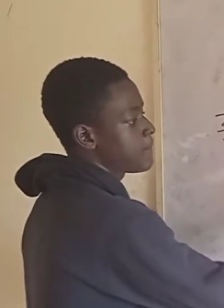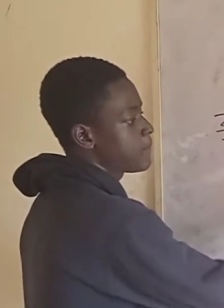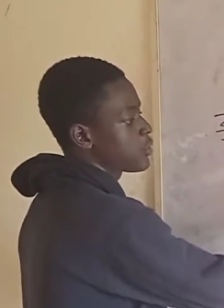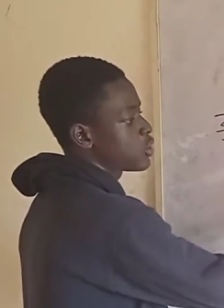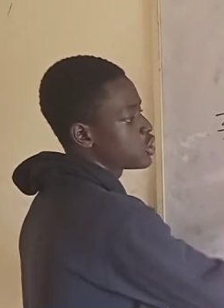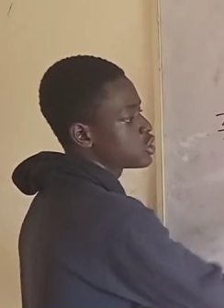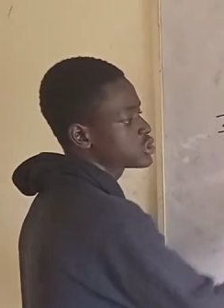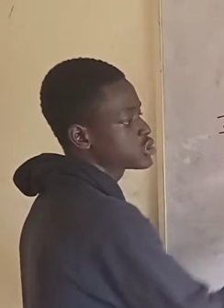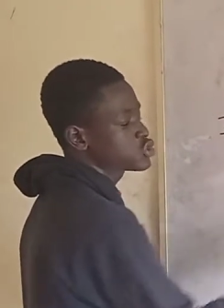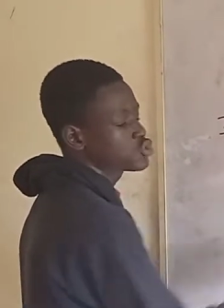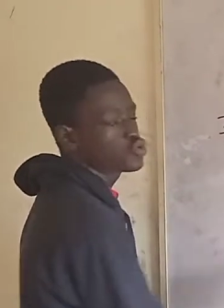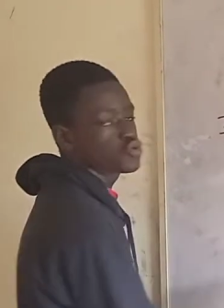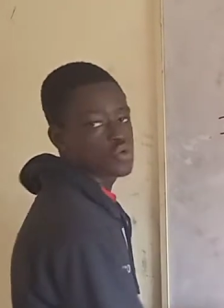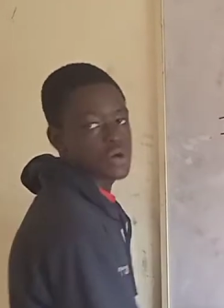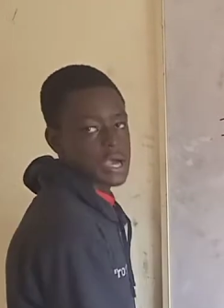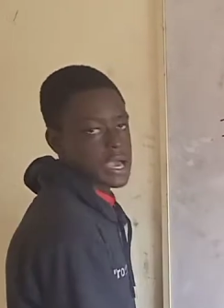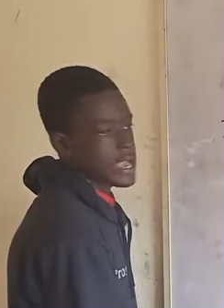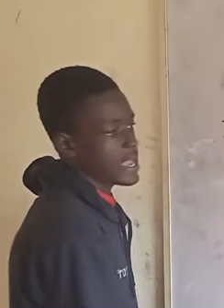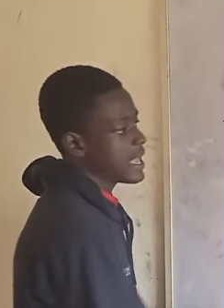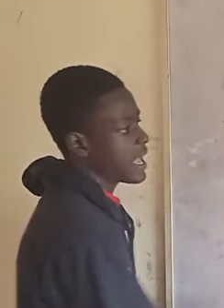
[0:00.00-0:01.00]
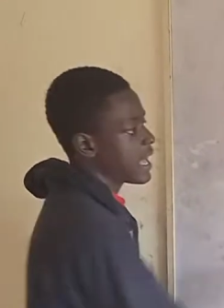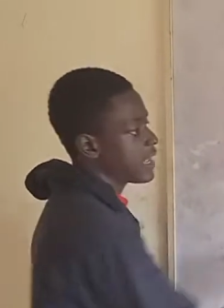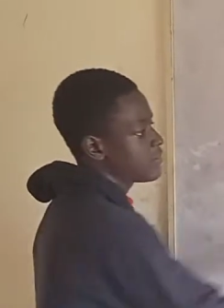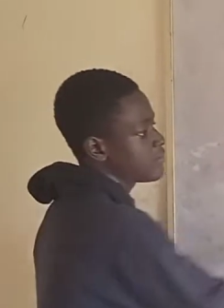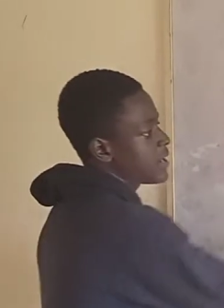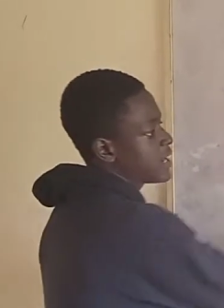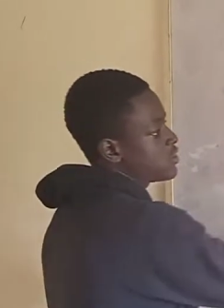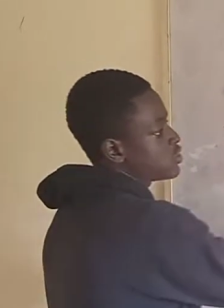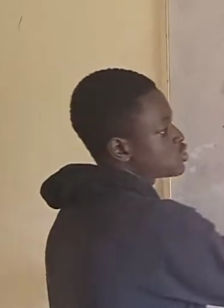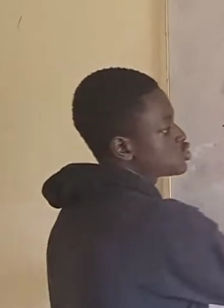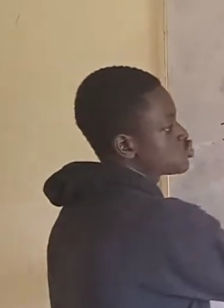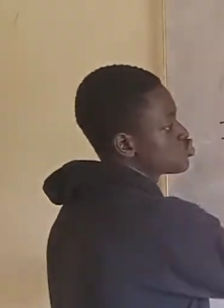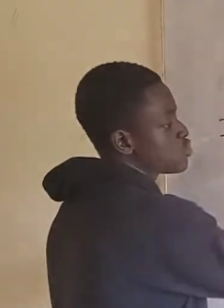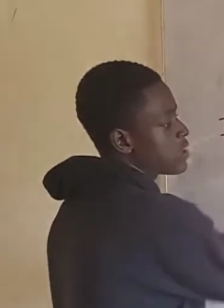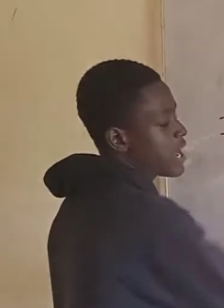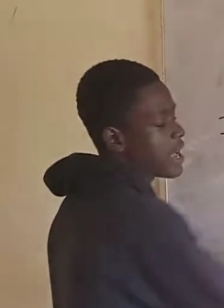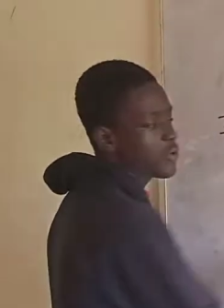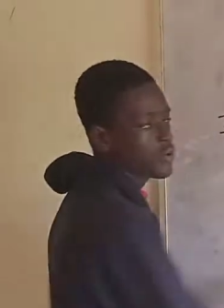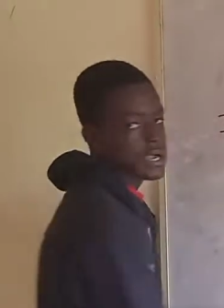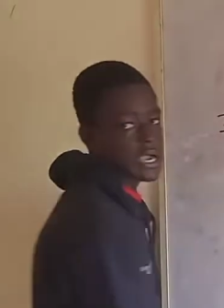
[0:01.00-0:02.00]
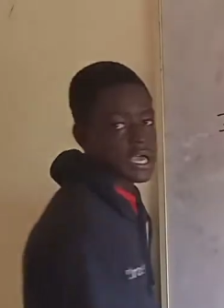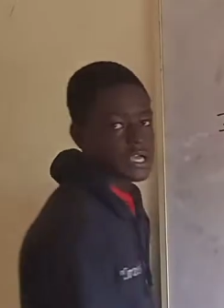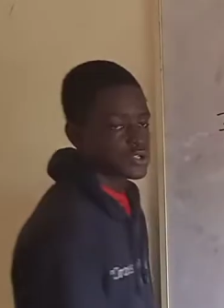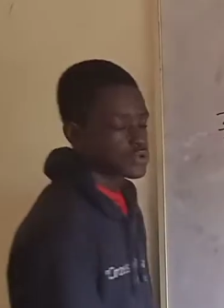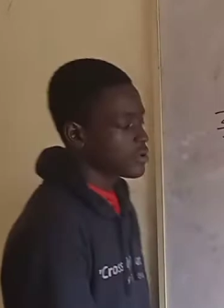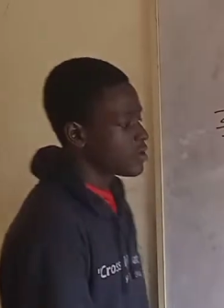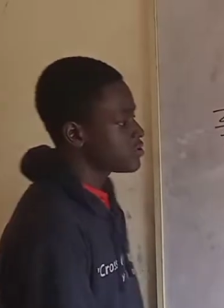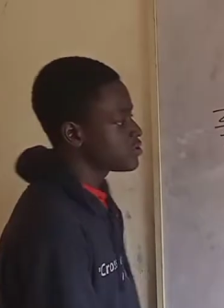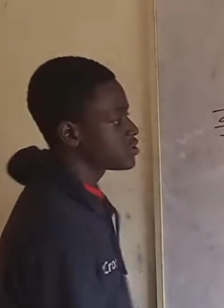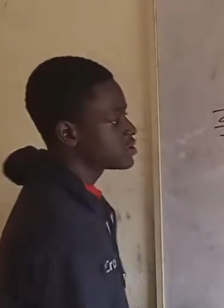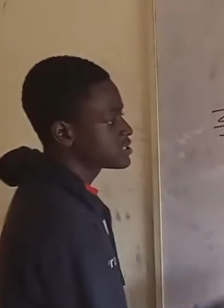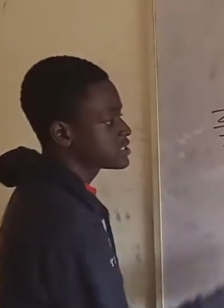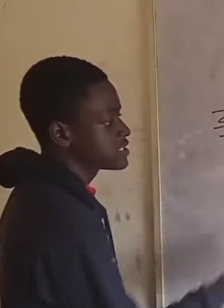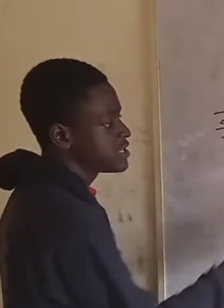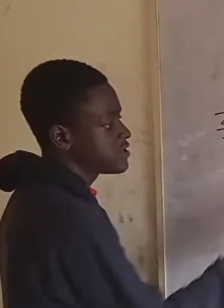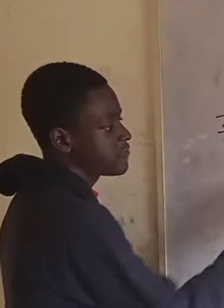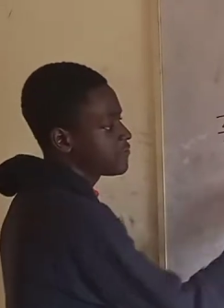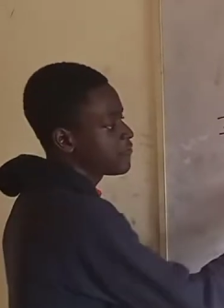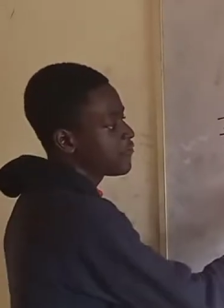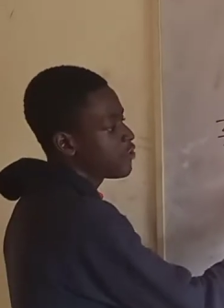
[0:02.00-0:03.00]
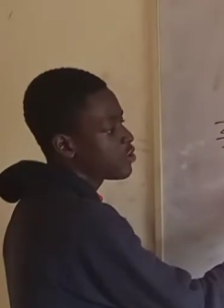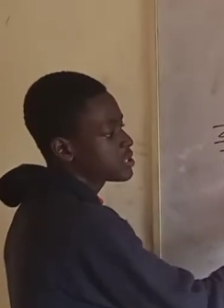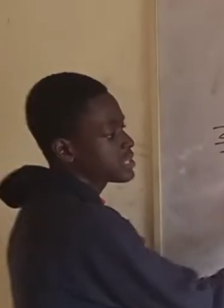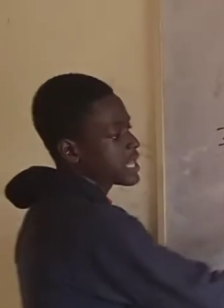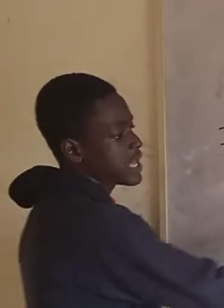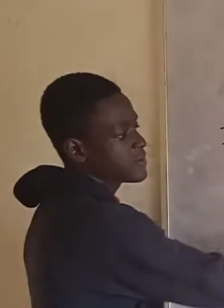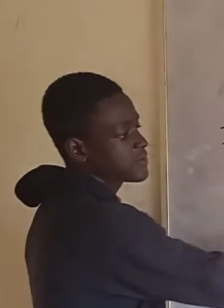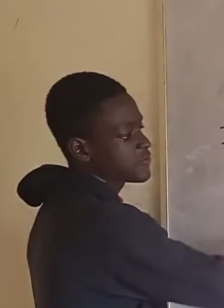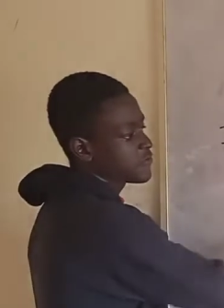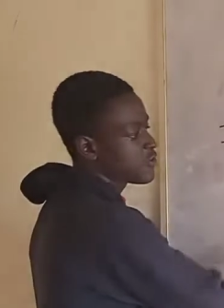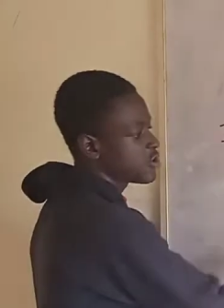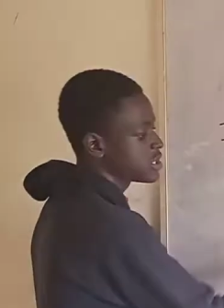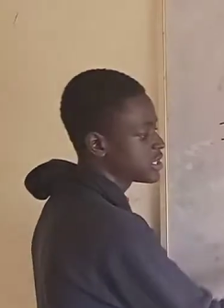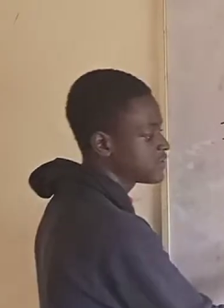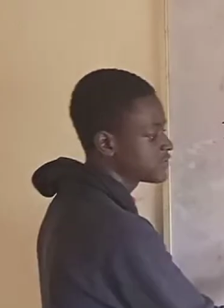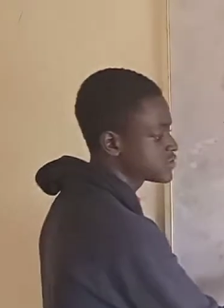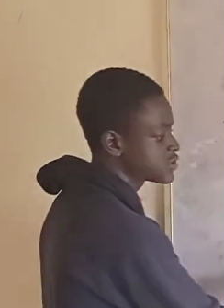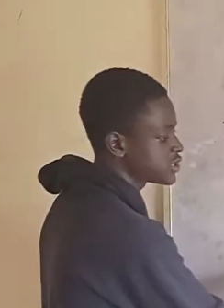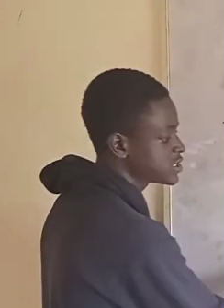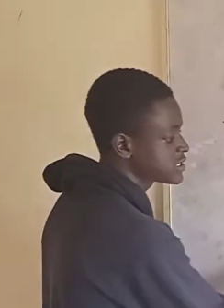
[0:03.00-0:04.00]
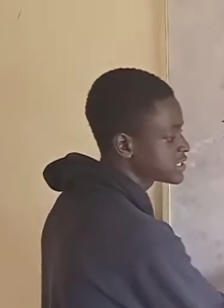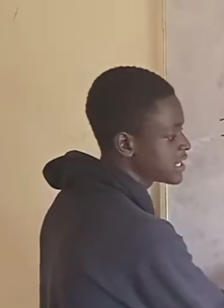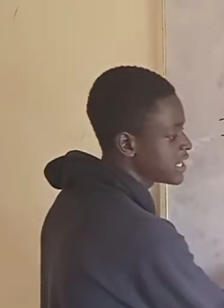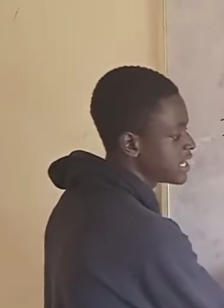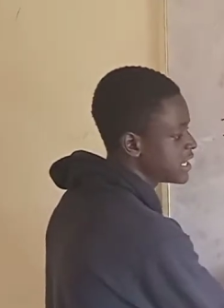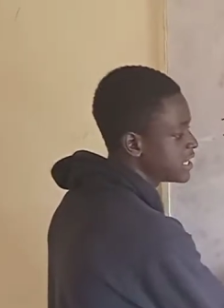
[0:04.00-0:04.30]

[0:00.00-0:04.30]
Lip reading: plus 2i and minus 2i, we can as well just say 4 times 4 gives us